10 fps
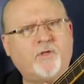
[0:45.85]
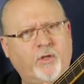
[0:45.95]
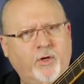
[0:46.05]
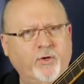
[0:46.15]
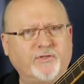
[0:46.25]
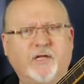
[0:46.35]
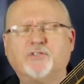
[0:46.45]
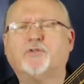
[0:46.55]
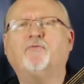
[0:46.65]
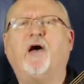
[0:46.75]
You can use it
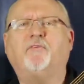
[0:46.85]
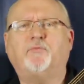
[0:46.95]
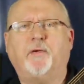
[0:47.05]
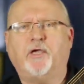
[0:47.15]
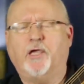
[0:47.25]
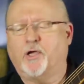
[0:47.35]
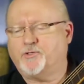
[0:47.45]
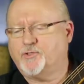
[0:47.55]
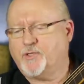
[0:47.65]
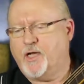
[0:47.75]
as a Travis picking
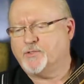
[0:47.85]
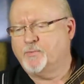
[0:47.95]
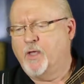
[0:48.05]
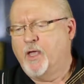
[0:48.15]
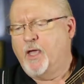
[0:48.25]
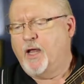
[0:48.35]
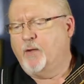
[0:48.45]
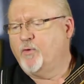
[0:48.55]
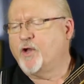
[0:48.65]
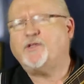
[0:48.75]
exercise. And
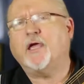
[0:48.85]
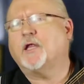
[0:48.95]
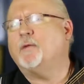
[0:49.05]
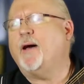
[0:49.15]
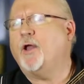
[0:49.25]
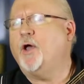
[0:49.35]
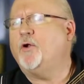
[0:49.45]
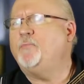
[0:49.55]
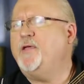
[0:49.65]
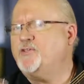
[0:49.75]
we're going to take it at about
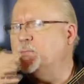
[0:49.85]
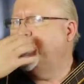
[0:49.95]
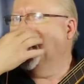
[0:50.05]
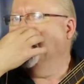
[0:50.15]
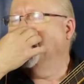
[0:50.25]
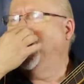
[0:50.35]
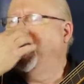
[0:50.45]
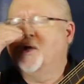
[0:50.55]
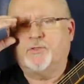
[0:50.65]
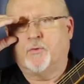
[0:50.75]
100 beats a minute.
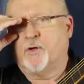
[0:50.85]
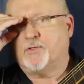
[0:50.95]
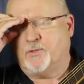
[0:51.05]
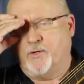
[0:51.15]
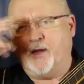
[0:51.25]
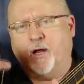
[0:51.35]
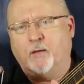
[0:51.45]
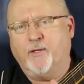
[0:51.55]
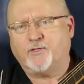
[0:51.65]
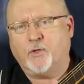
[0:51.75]
So we're going to slow it down a
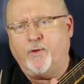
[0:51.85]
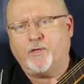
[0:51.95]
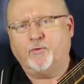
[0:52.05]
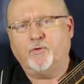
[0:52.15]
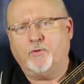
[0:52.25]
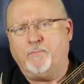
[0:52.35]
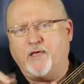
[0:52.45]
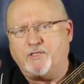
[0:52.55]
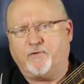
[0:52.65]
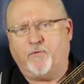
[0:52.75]
little bit so we can do the
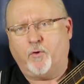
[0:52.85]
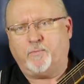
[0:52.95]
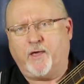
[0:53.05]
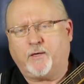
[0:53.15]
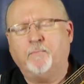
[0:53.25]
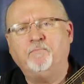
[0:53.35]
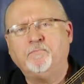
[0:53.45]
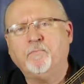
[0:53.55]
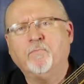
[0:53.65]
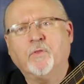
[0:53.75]
basic folk pick,
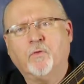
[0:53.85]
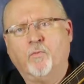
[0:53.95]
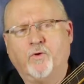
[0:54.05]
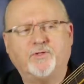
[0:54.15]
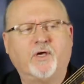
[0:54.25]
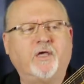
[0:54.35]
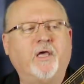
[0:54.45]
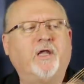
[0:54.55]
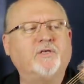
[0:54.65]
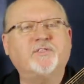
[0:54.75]
which
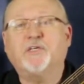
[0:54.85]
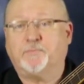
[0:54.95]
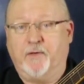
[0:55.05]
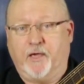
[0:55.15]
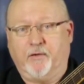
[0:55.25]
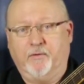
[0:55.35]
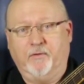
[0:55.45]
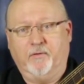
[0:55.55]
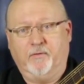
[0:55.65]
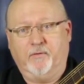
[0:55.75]
again is this pick.
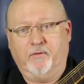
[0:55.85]
And